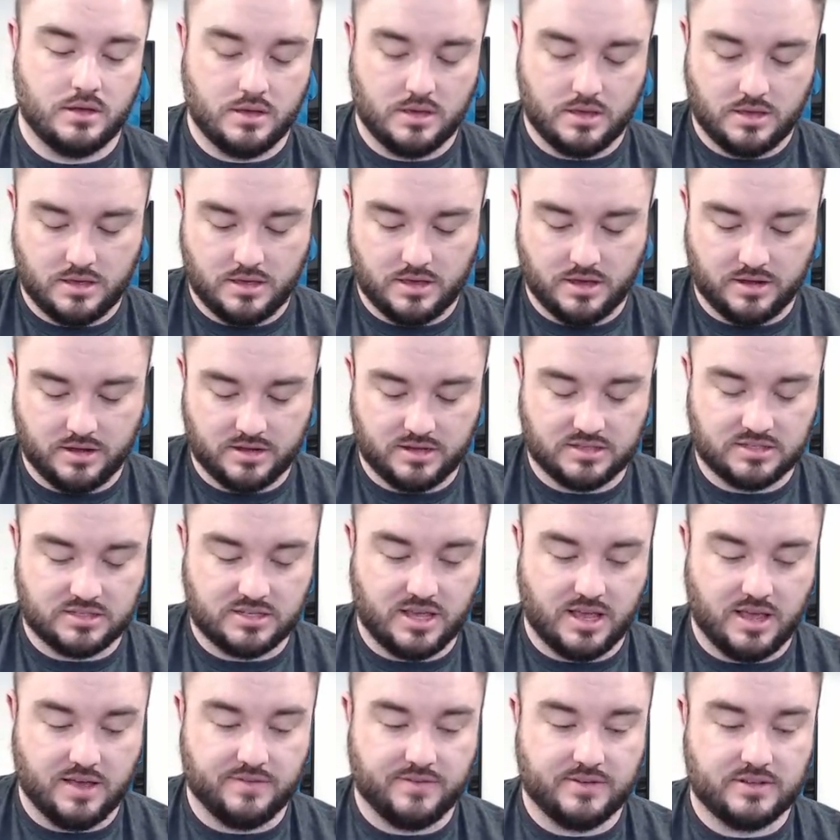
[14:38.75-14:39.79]
Young Guns
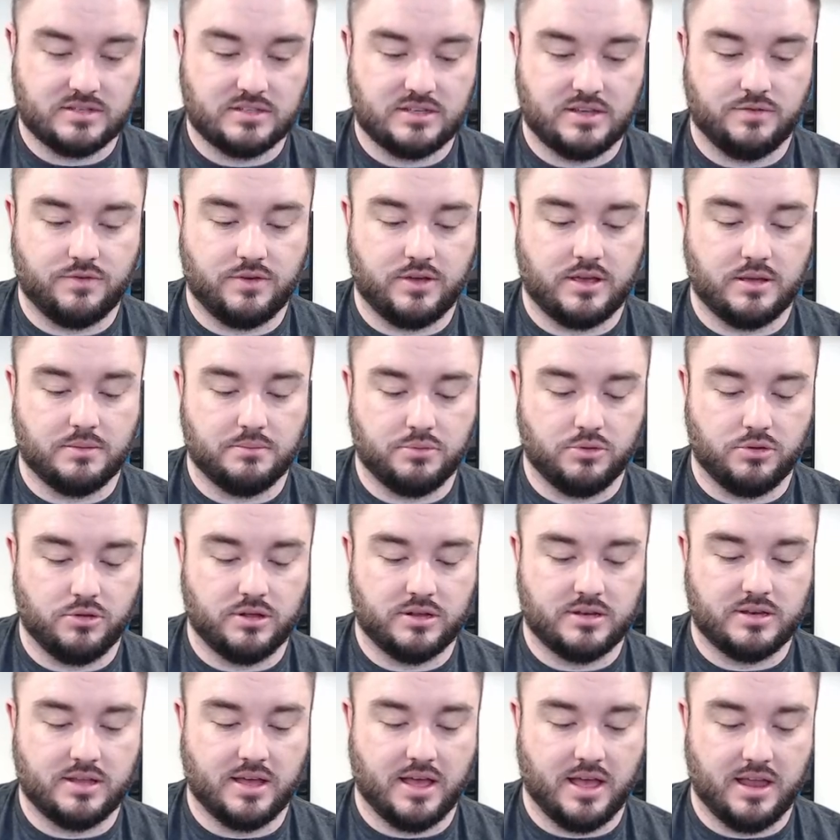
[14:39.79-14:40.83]
canvas, see if we can pull a
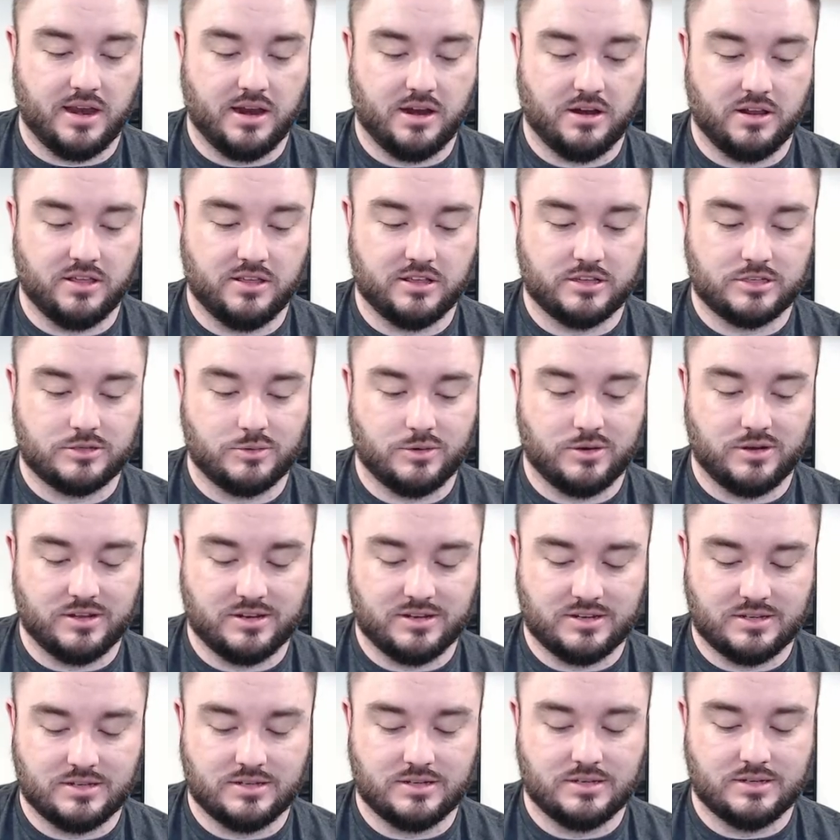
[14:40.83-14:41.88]
10 out of this
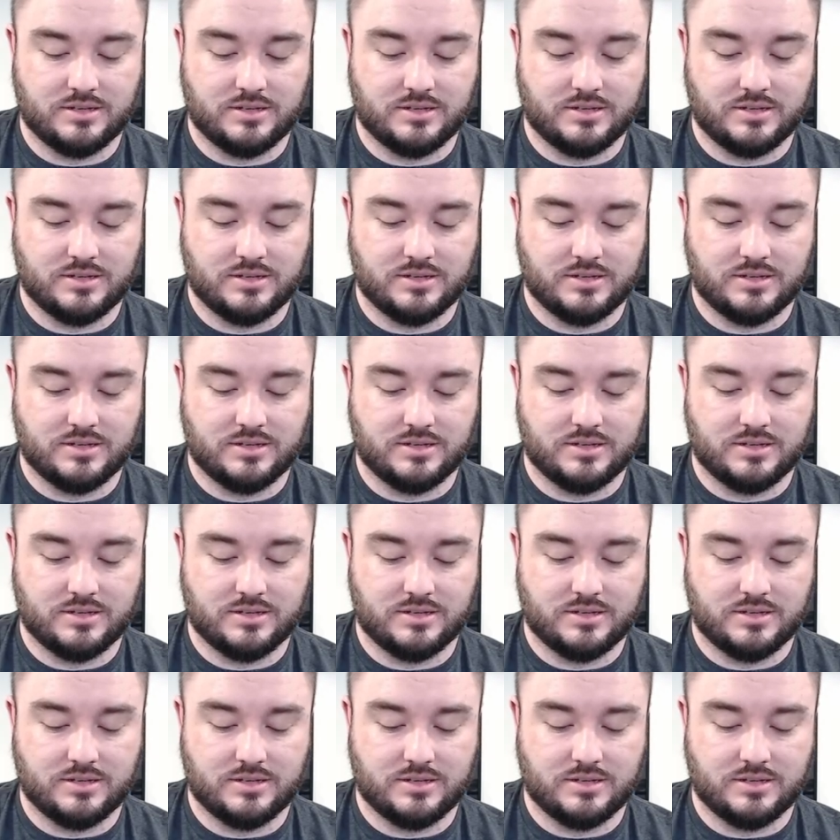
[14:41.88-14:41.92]
one.